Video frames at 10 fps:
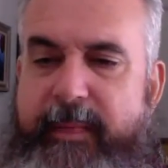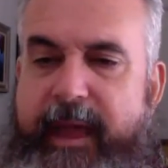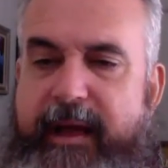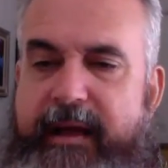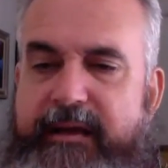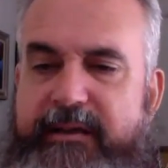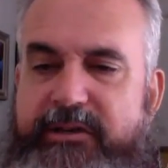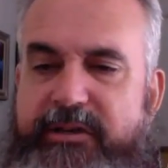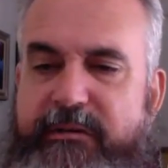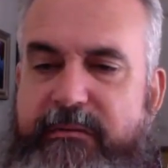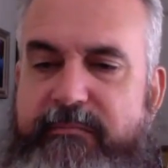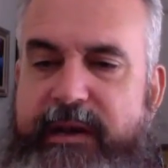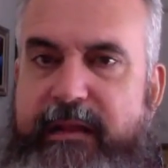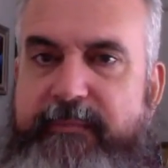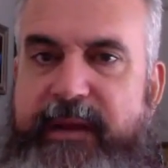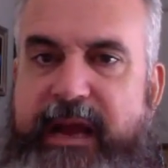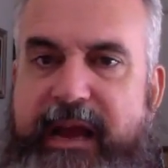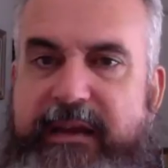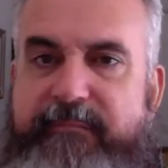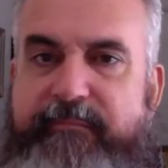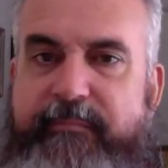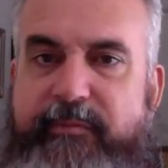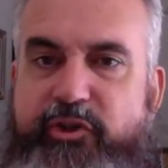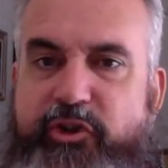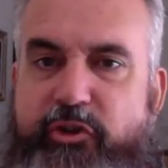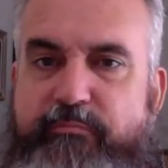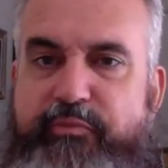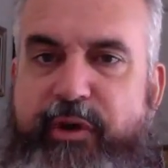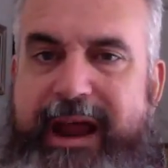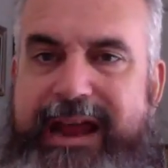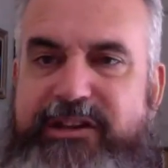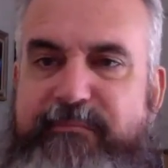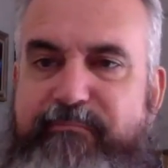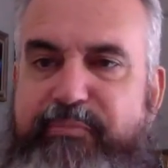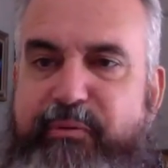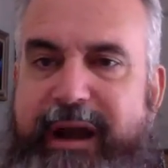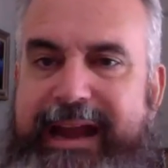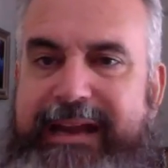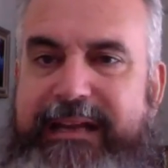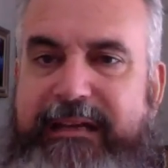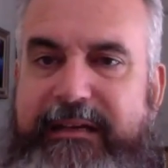Yeah, I did too, Penelope. I had to pray to break